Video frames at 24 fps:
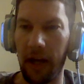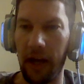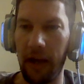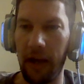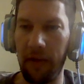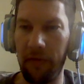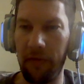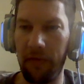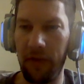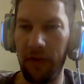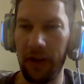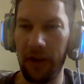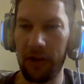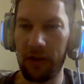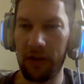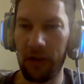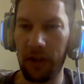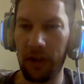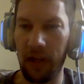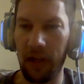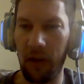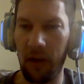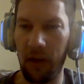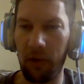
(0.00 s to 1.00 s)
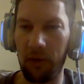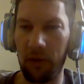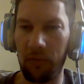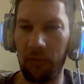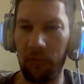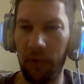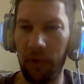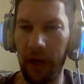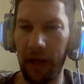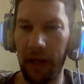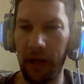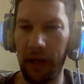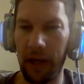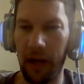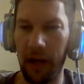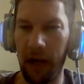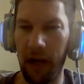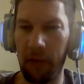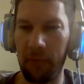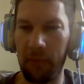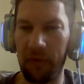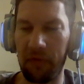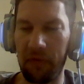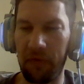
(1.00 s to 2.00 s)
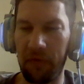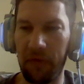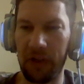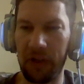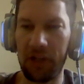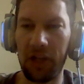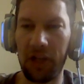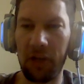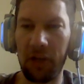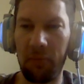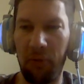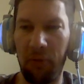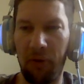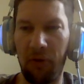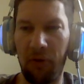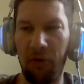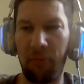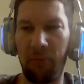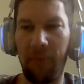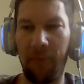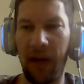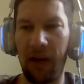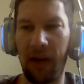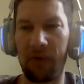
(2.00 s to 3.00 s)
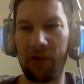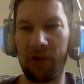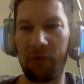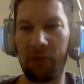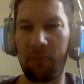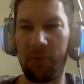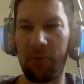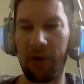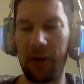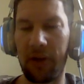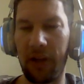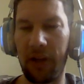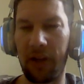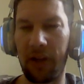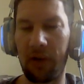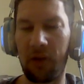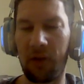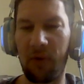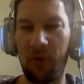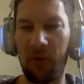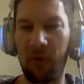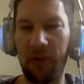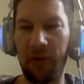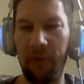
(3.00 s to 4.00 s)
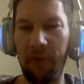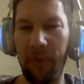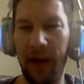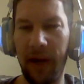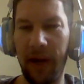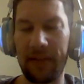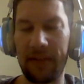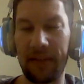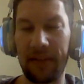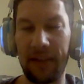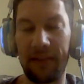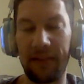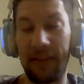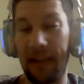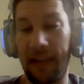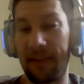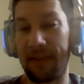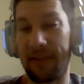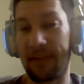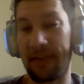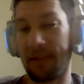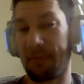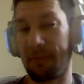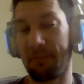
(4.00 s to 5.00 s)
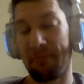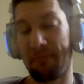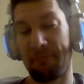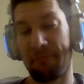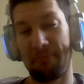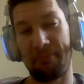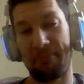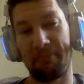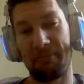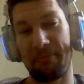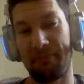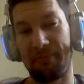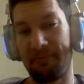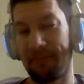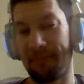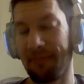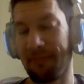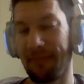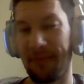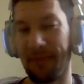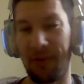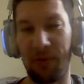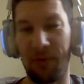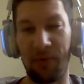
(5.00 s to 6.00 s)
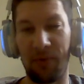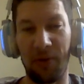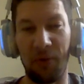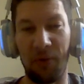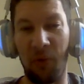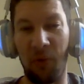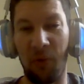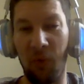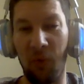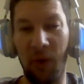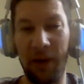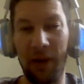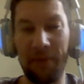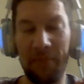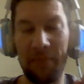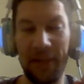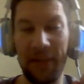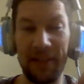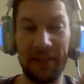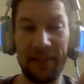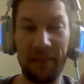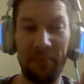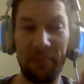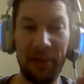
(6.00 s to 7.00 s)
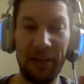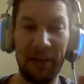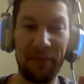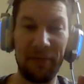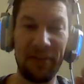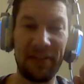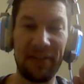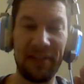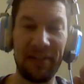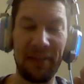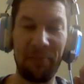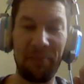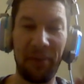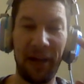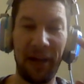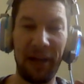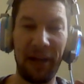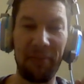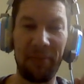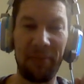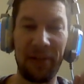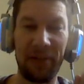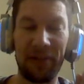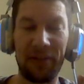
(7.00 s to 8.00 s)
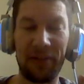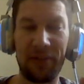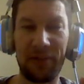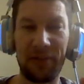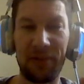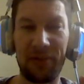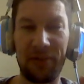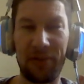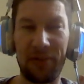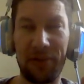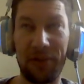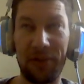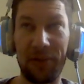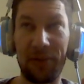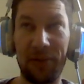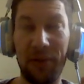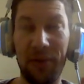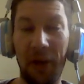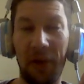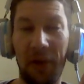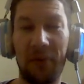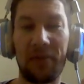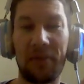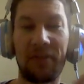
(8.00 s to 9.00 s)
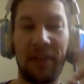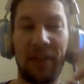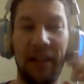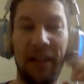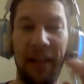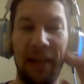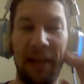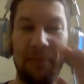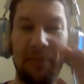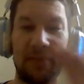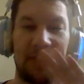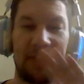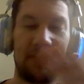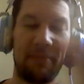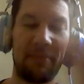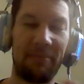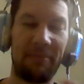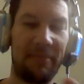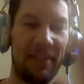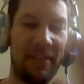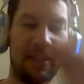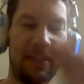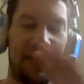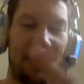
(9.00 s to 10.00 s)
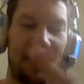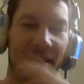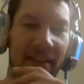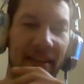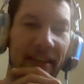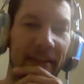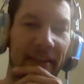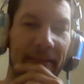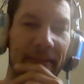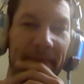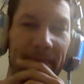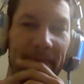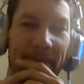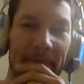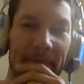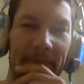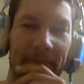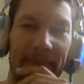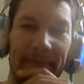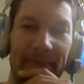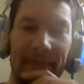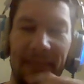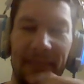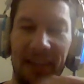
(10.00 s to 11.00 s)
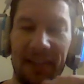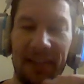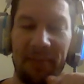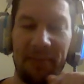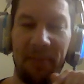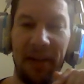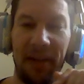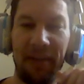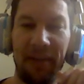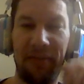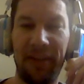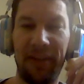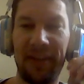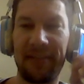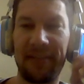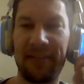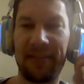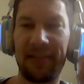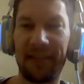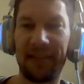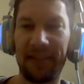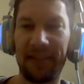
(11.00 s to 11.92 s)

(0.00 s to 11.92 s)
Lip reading: Eventually, I want to rig up a fishing pole mount to put in a corner of the basket. That's one piece of PVC pipe and 2 hose clamps. Done. That's my advice.